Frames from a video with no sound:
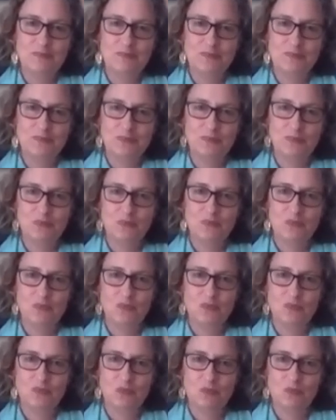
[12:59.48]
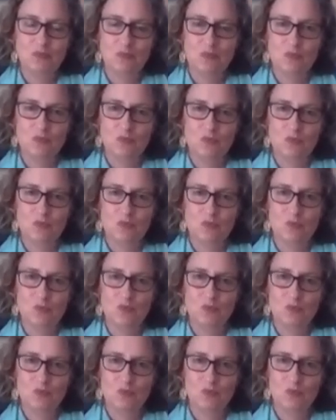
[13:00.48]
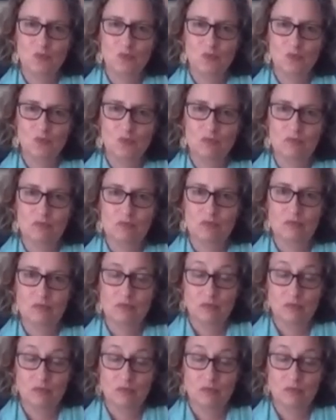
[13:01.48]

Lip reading: [no speech]